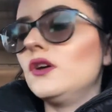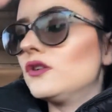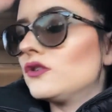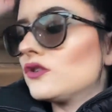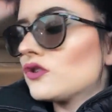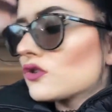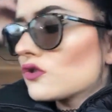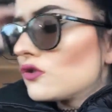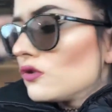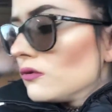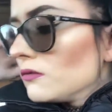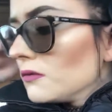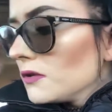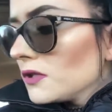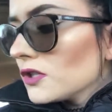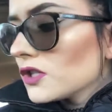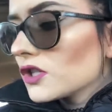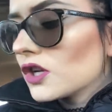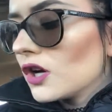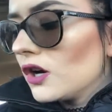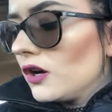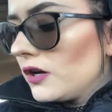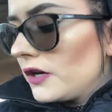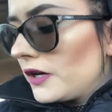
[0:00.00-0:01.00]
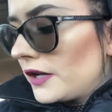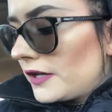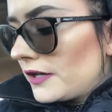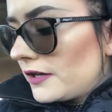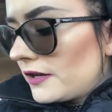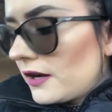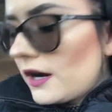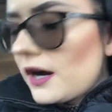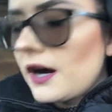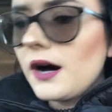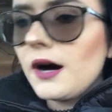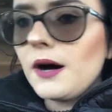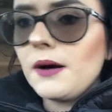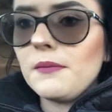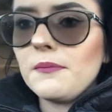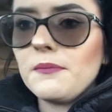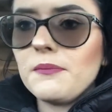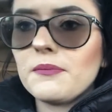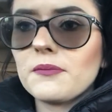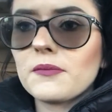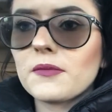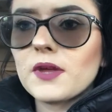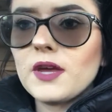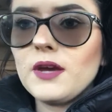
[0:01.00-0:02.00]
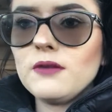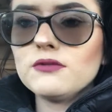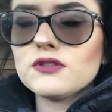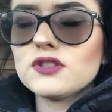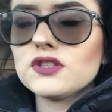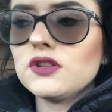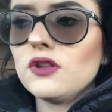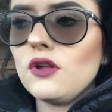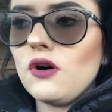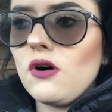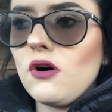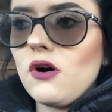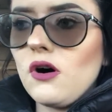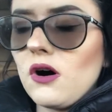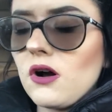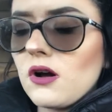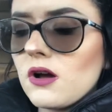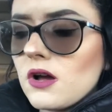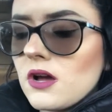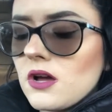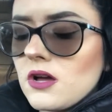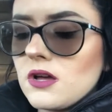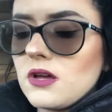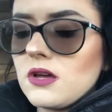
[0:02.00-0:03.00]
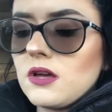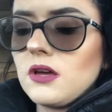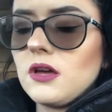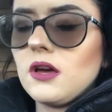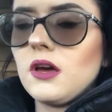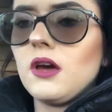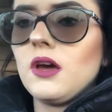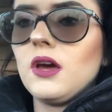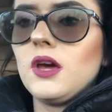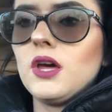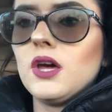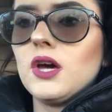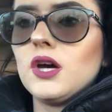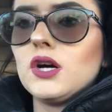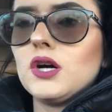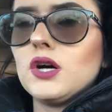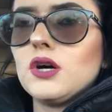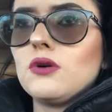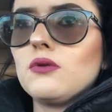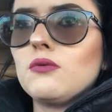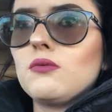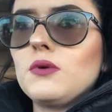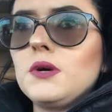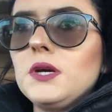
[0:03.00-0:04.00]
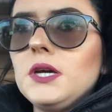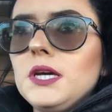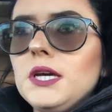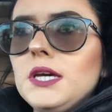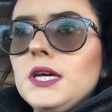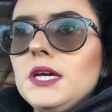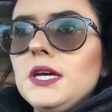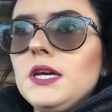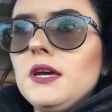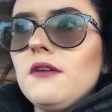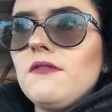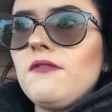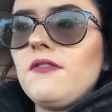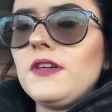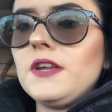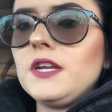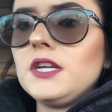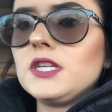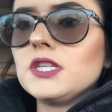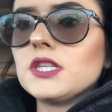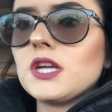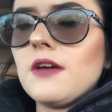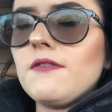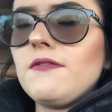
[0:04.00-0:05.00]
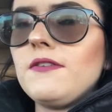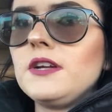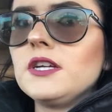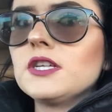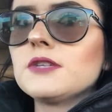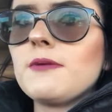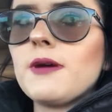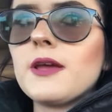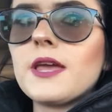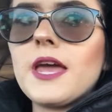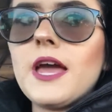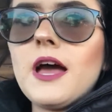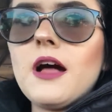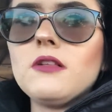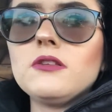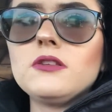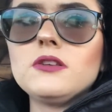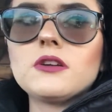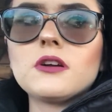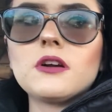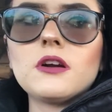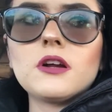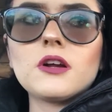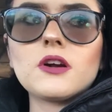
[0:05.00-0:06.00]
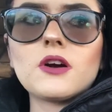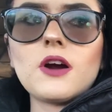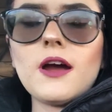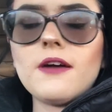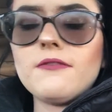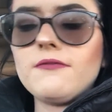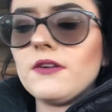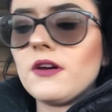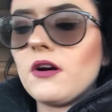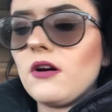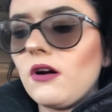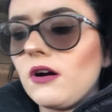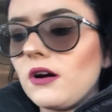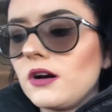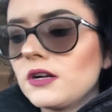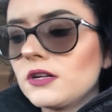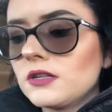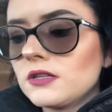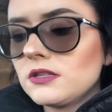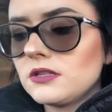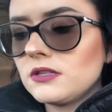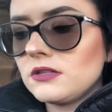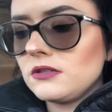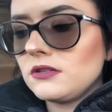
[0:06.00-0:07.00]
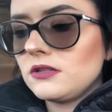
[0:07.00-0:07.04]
school was good. It was long. I finished my calendar in graphic arts.